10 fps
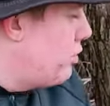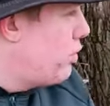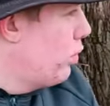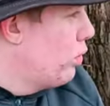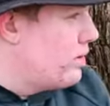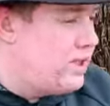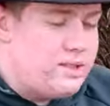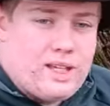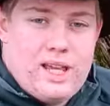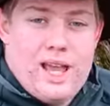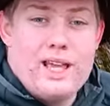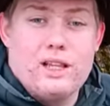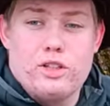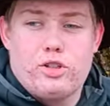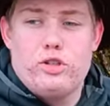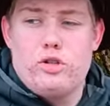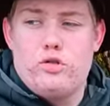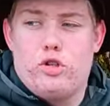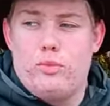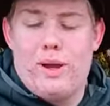Outdoors. He's a English
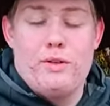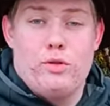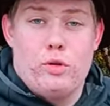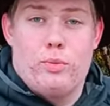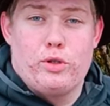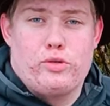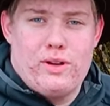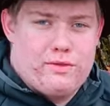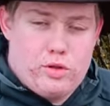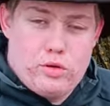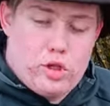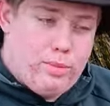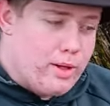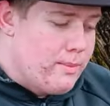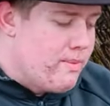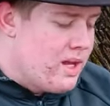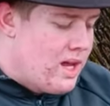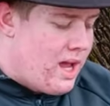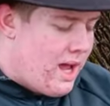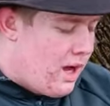YouTube outdoor bushcraft YouTuber.
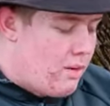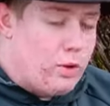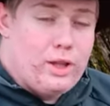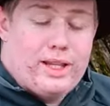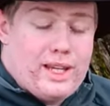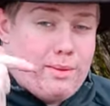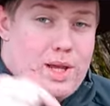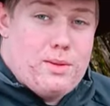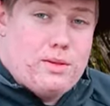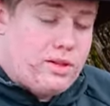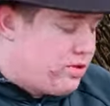I will link him in the